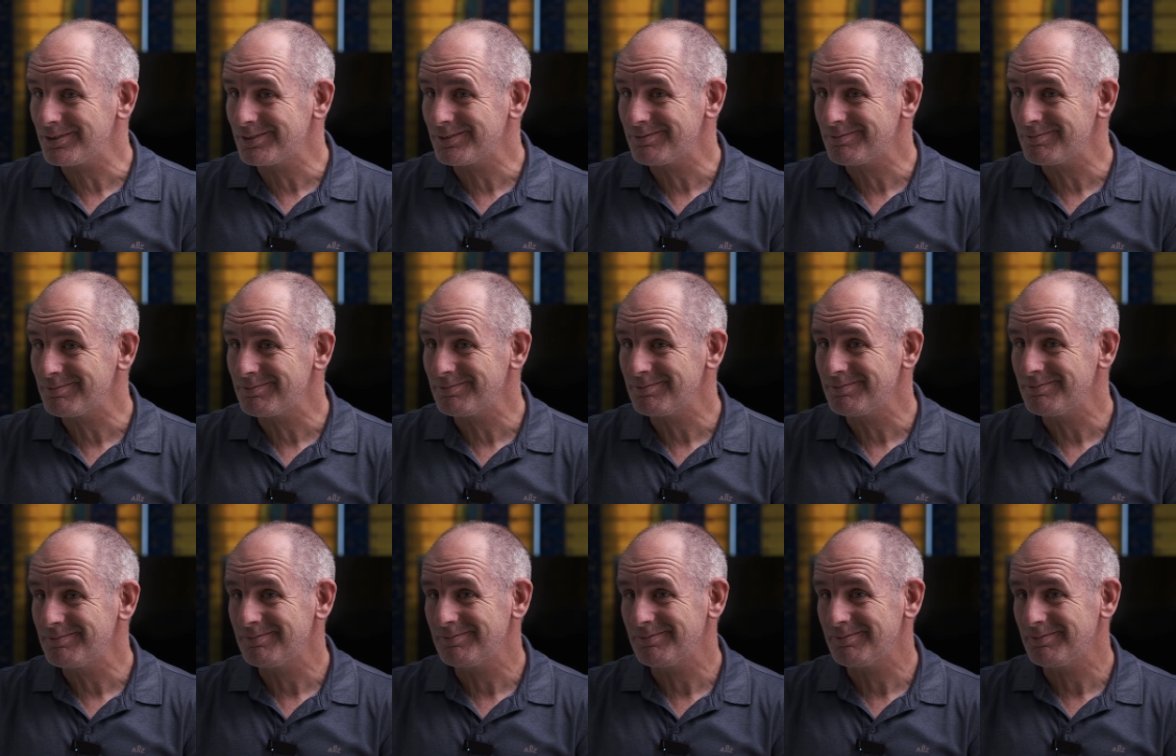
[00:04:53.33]

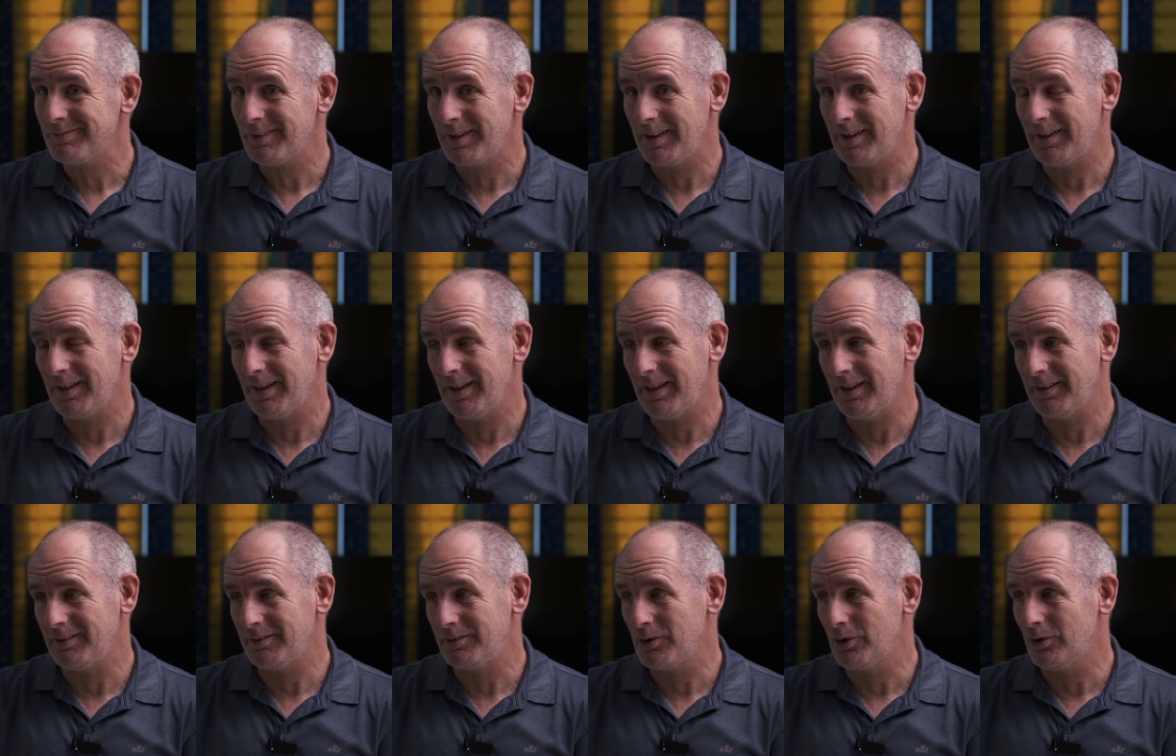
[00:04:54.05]
Okay, okay.
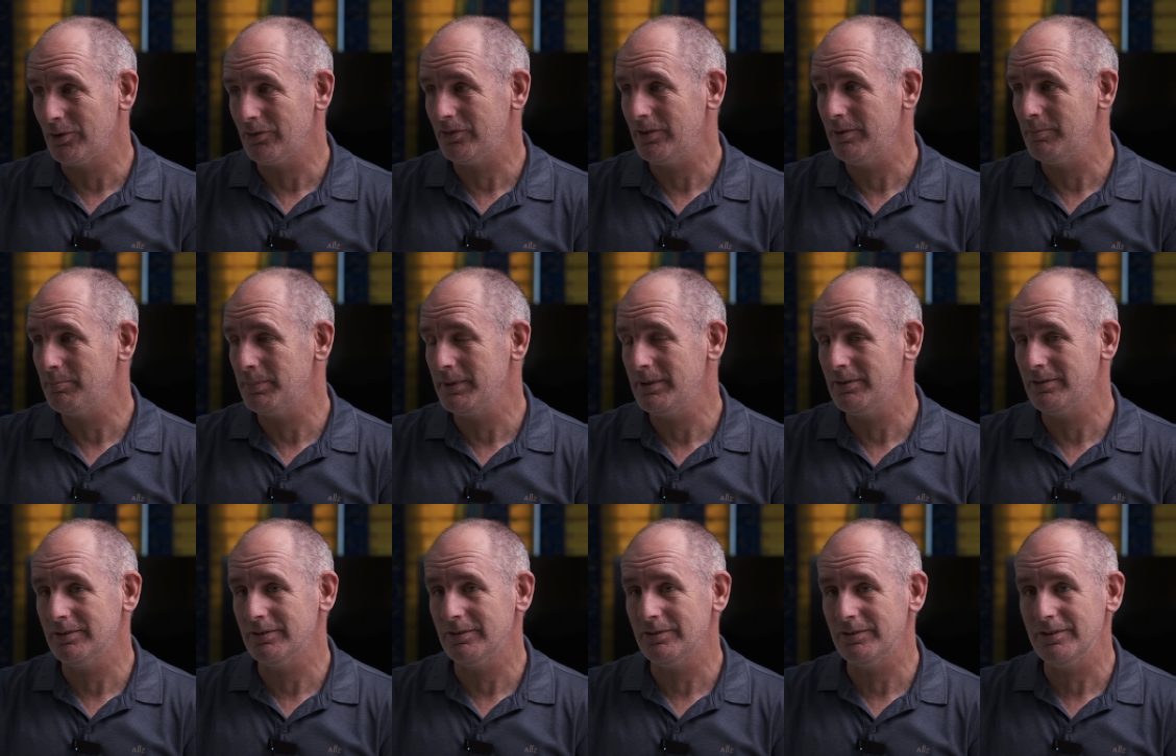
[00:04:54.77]
And coffee
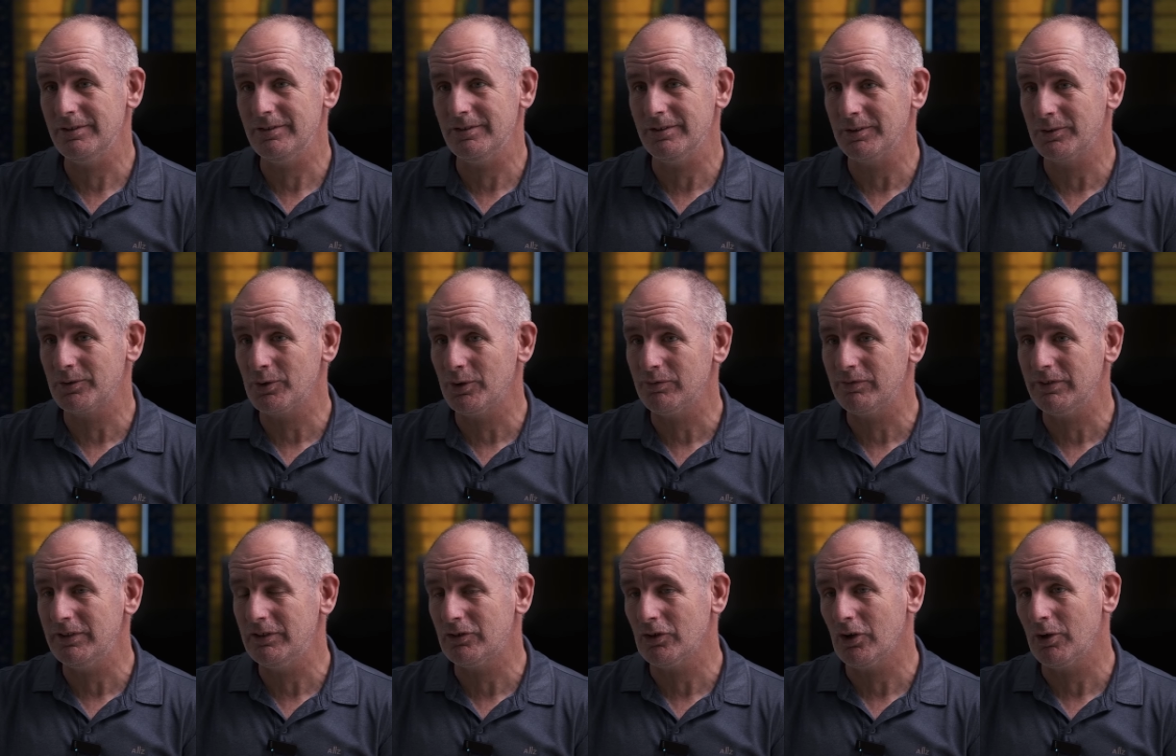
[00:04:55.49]
businesses and
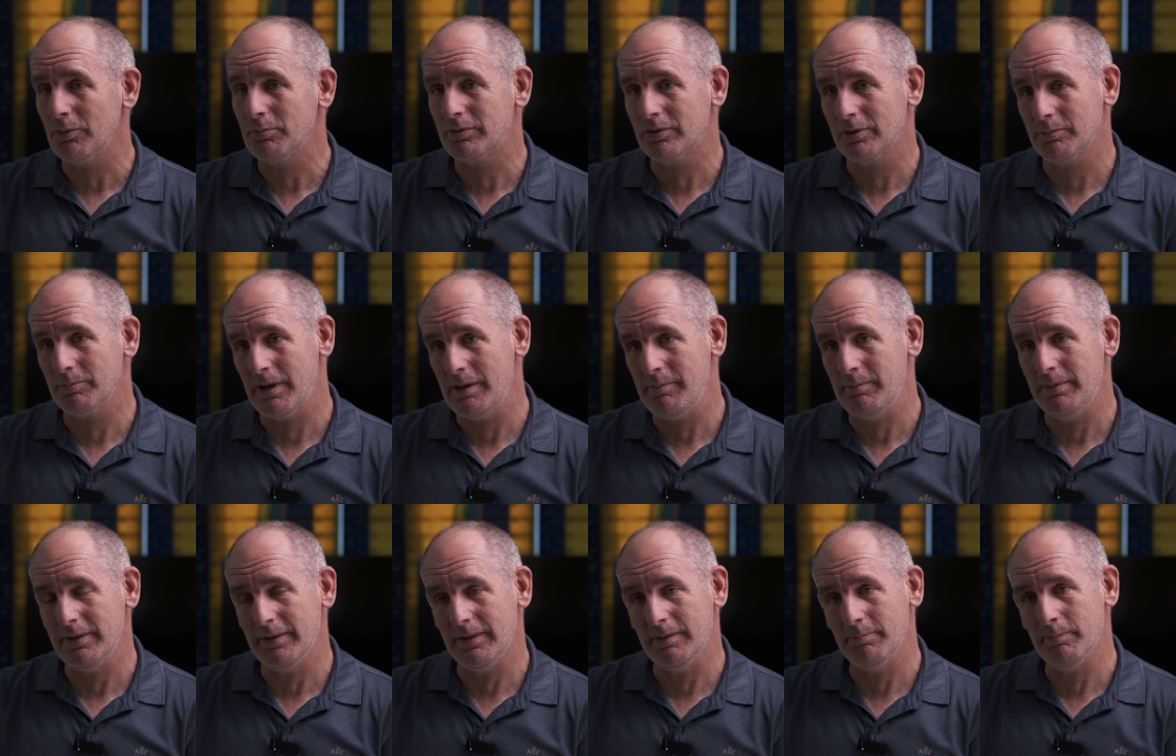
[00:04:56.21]
coffee shops, so maybe
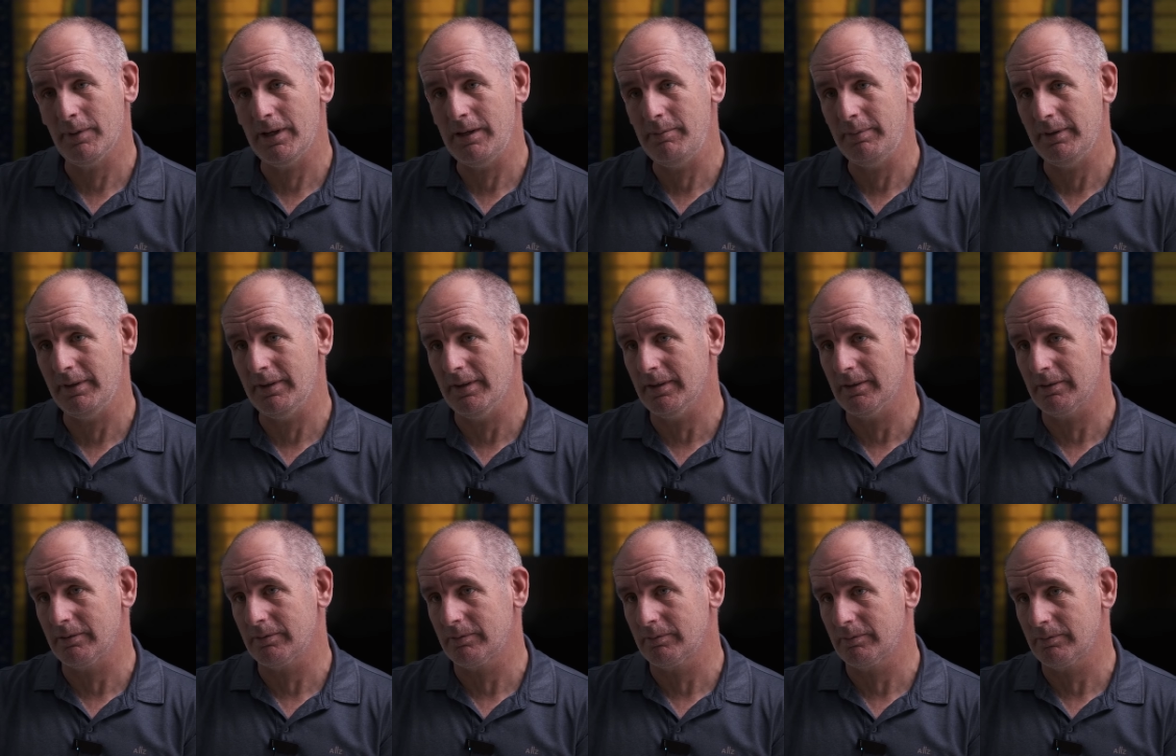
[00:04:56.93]
okay. maybe
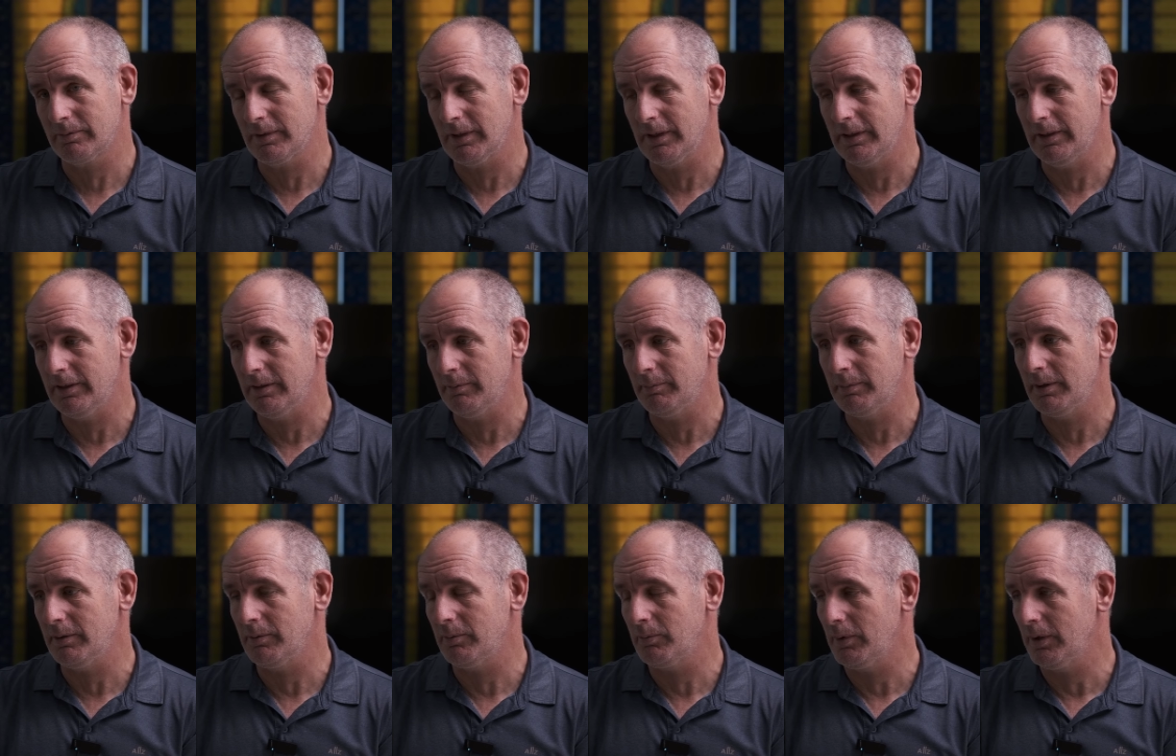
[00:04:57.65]
they're a little
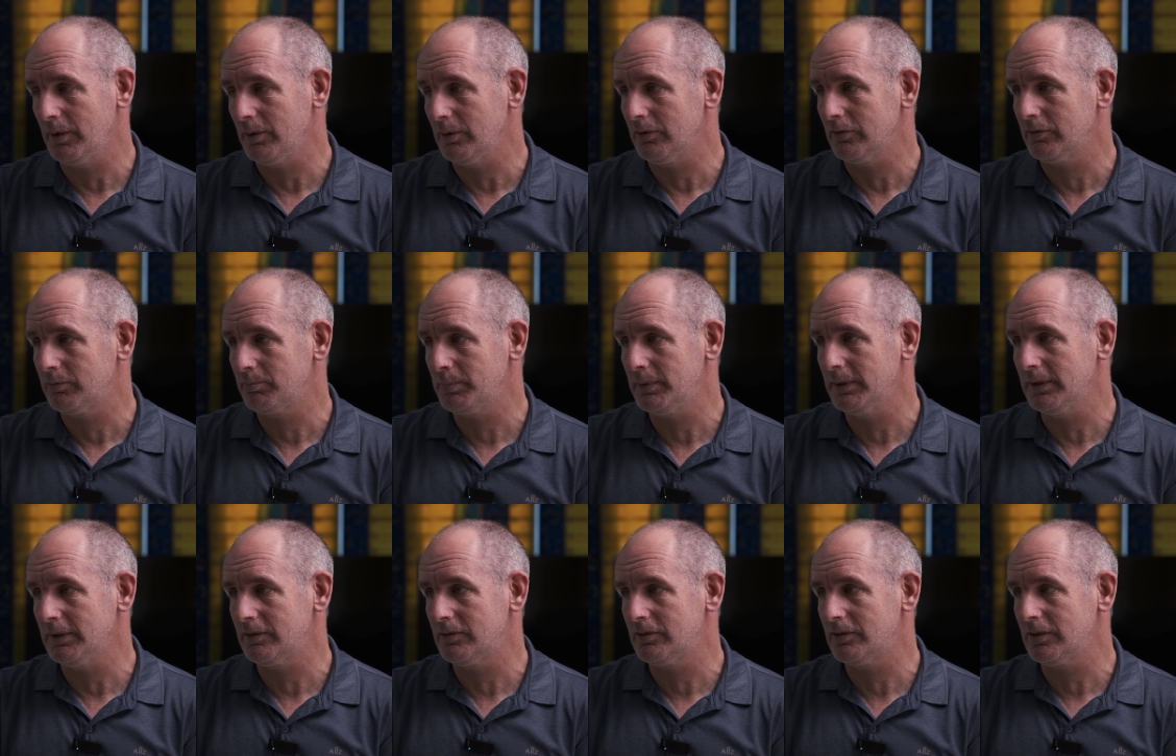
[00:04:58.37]
bit well yeah, off,
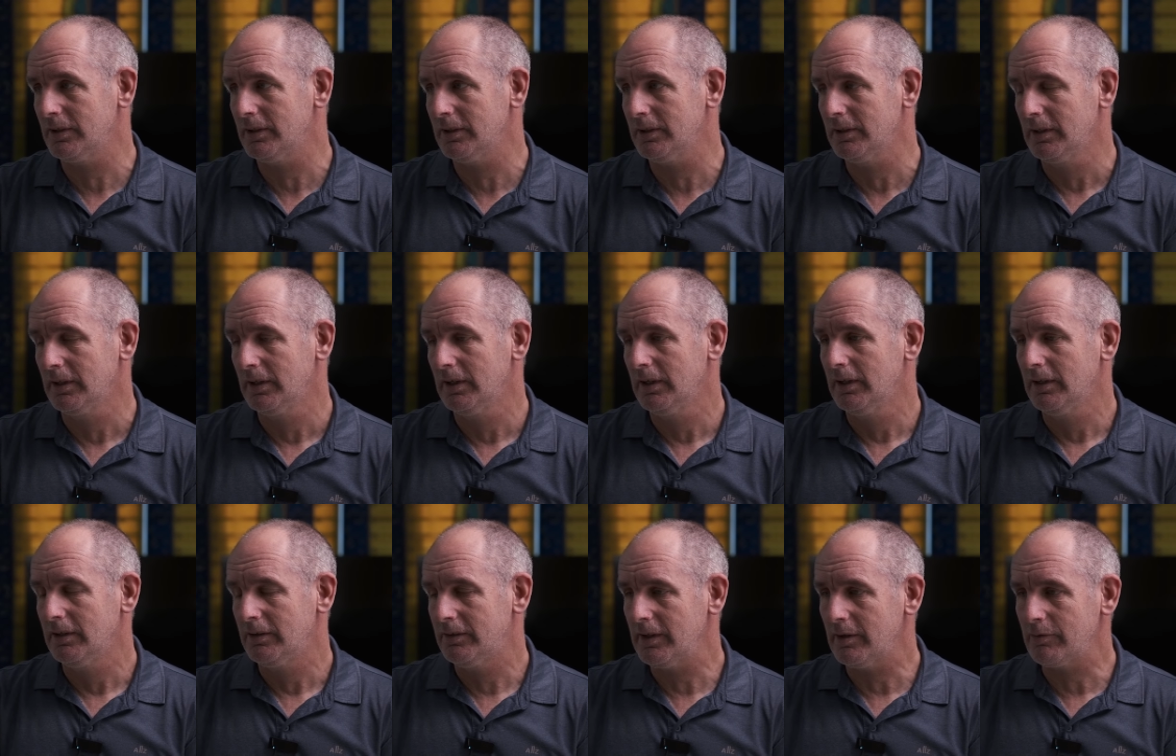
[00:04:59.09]
but okay. uh, mm-hmm.
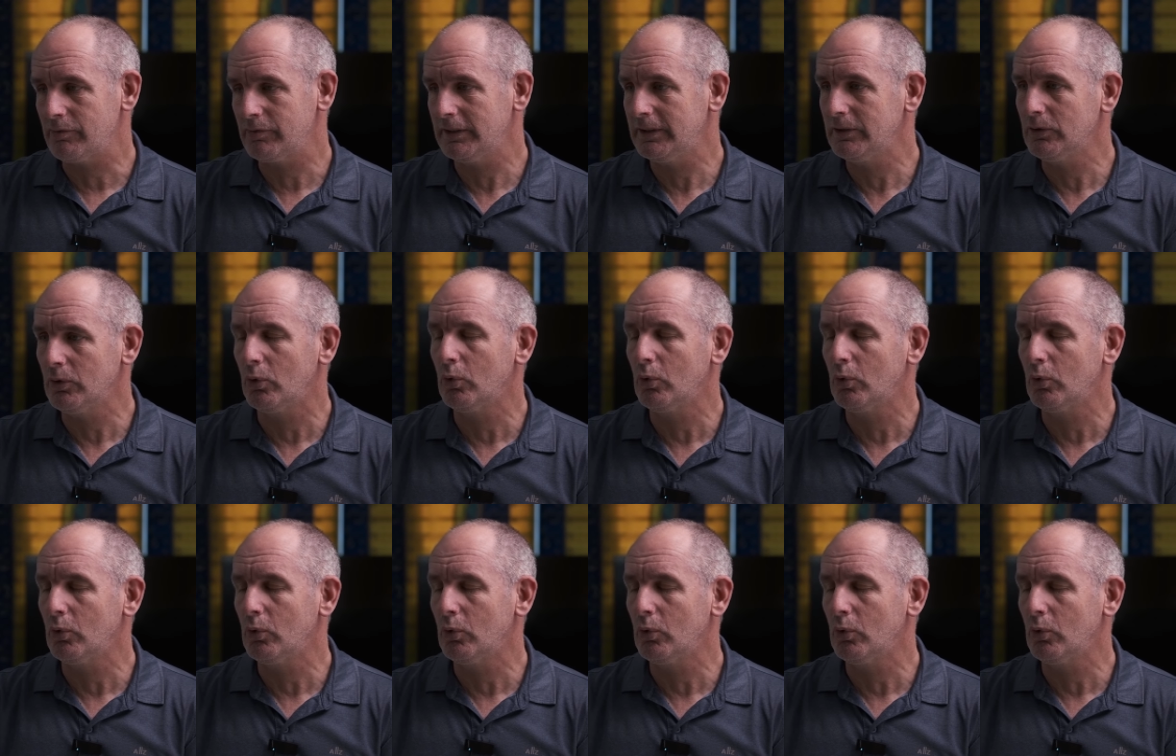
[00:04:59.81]
definitely not